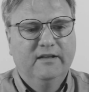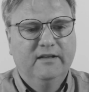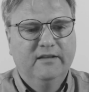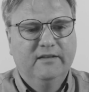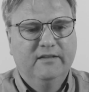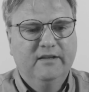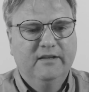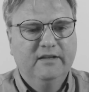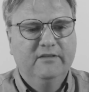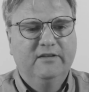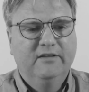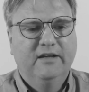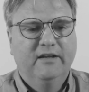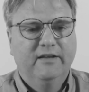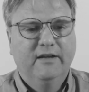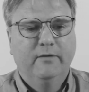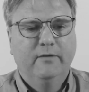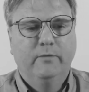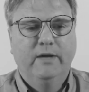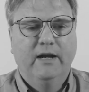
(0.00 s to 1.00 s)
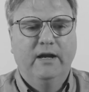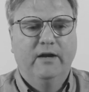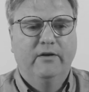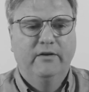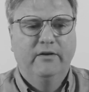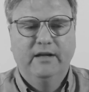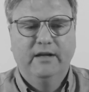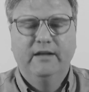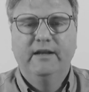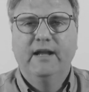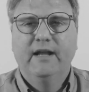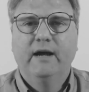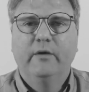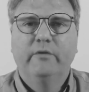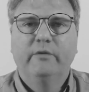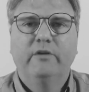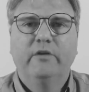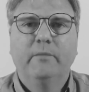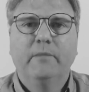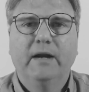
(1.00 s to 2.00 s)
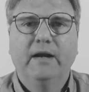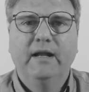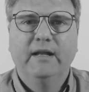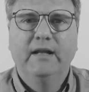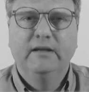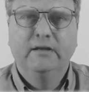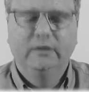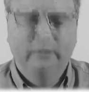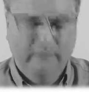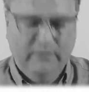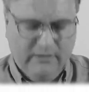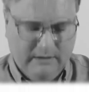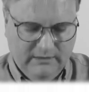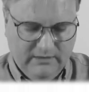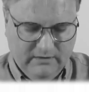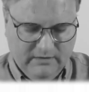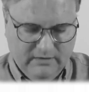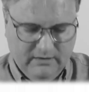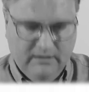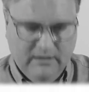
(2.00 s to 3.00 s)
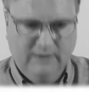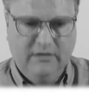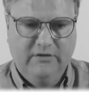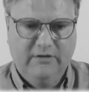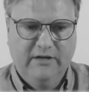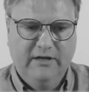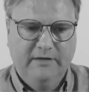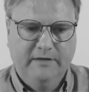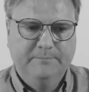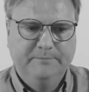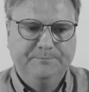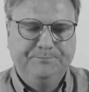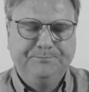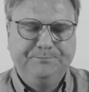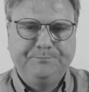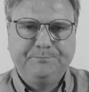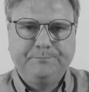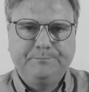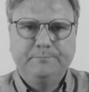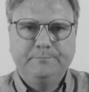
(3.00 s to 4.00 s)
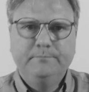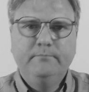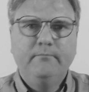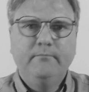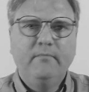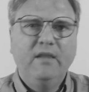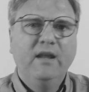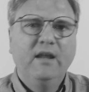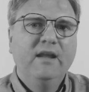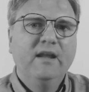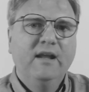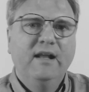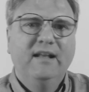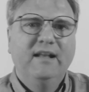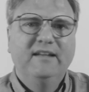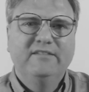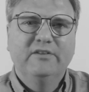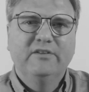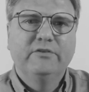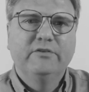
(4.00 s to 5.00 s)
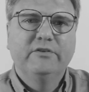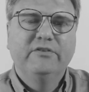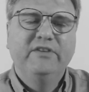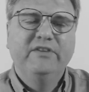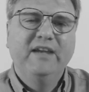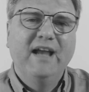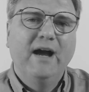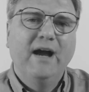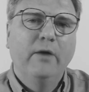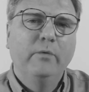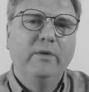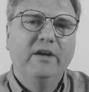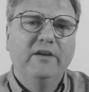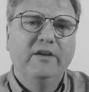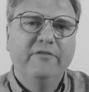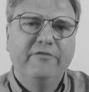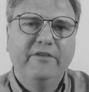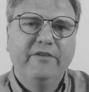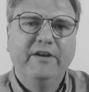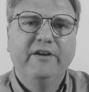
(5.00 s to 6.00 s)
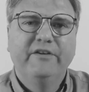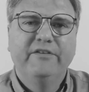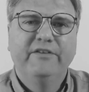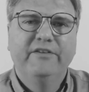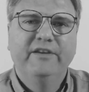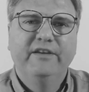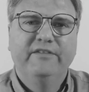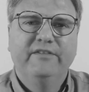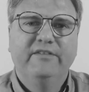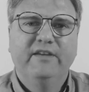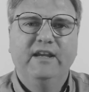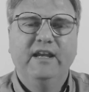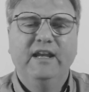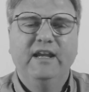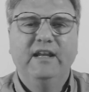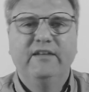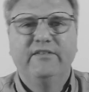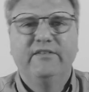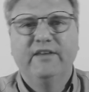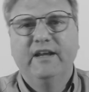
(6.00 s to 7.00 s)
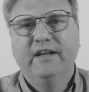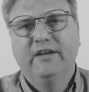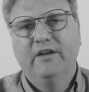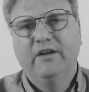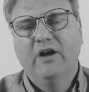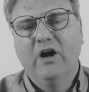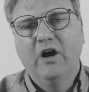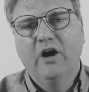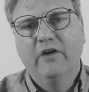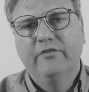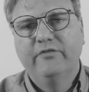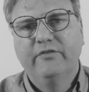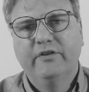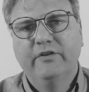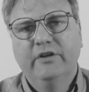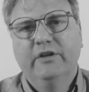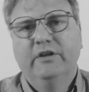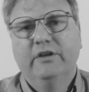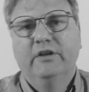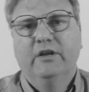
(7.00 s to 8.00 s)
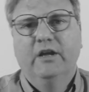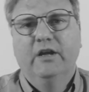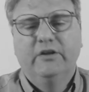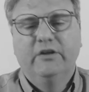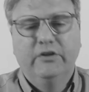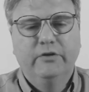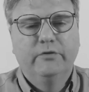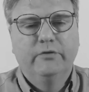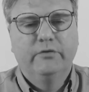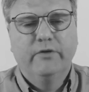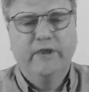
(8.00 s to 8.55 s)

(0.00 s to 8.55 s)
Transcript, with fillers: Ninja, there we are. And now it's compiling using Ninja. Let's also see how we configure this inside of a Qt